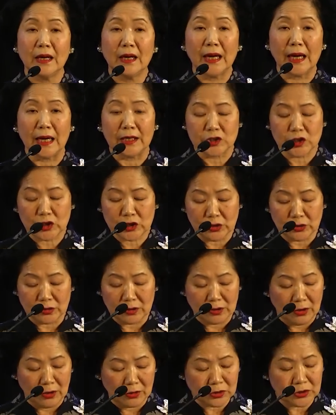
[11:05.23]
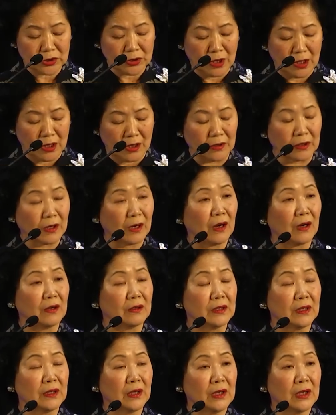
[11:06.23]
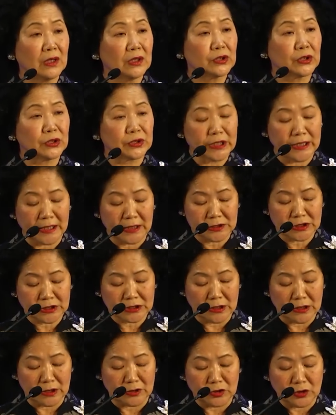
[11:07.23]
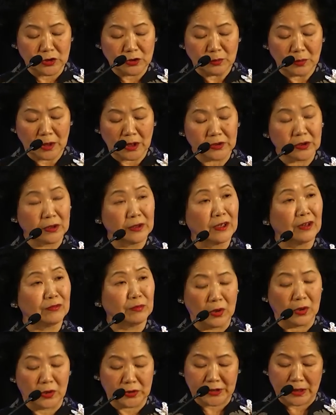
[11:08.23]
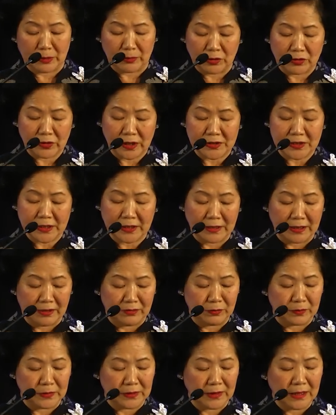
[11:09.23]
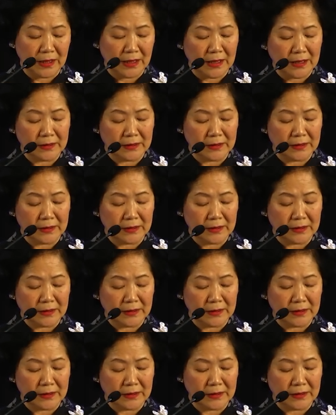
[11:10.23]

and should look to Hong Kong to test a new model of more democratic government